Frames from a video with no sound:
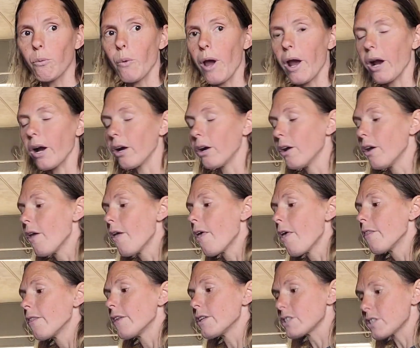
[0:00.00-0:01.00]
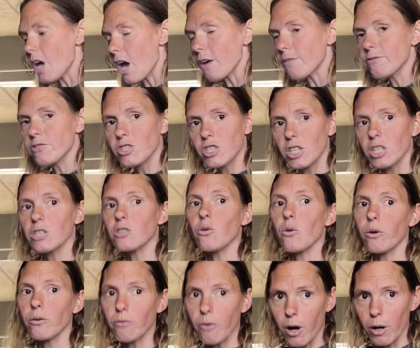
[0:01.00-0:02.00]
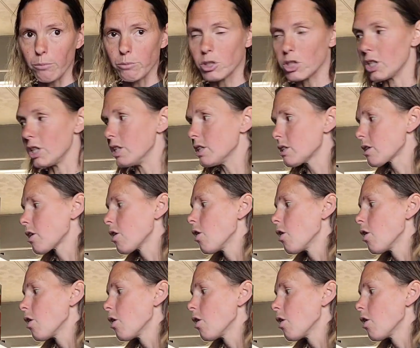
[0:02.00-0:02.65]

where the soft cheese or farm cheese,